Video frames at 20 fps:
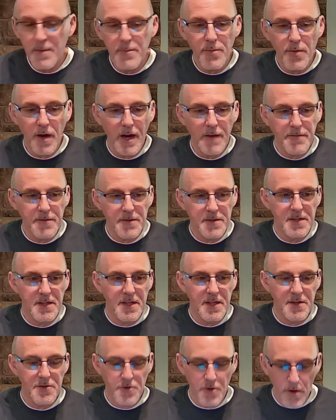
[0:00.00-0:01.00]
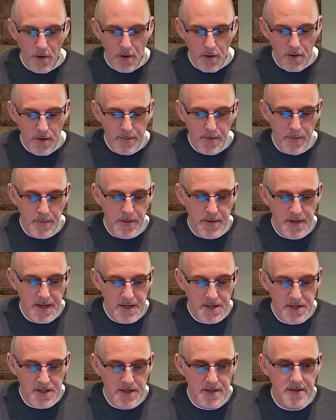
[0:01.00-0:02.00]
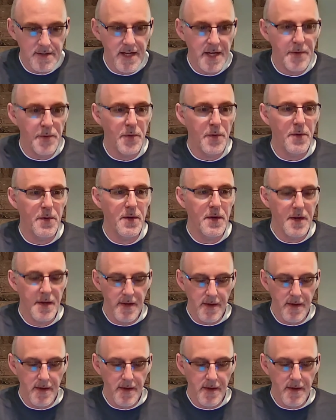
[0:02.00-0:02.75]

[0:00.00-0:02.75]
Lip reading: prophecies or horrible predictions that were